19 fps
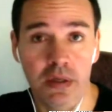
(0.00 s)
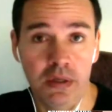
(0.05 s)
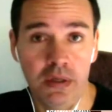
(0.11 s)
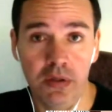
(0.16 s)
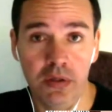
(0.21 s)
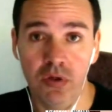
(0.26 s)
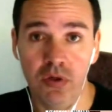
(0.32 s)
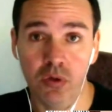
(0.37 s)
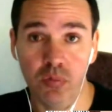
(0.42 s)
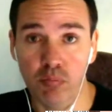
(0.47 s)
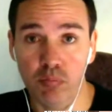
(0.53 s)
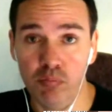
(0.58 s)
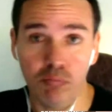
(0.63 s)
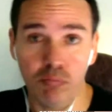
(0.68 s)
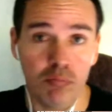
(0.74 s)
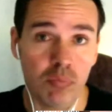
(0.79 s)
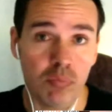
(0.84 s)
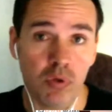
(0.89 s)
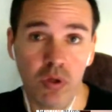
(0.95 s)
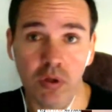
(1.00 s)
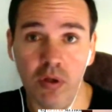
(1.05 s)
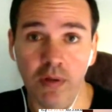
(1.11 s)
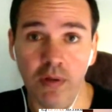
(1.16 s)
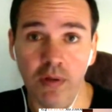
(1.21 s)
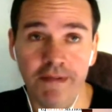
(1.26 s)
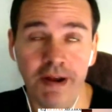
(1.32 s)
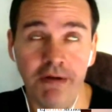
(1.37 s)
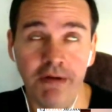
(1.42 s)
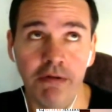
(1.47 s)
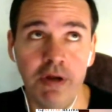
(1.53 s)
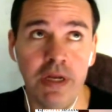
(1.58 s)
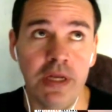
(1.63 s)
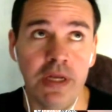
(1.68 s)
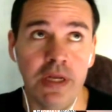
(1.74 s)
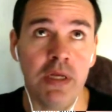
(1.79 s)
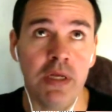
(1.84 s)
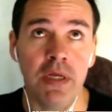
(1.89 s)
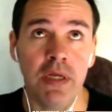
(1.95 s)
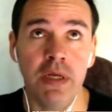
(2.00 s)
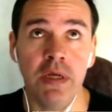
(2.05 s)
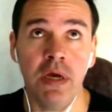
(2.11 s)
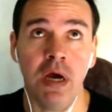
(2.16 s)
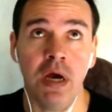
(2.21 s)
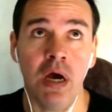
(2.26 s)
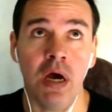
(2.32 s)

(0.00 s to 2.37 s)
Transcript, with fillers: you know, very, you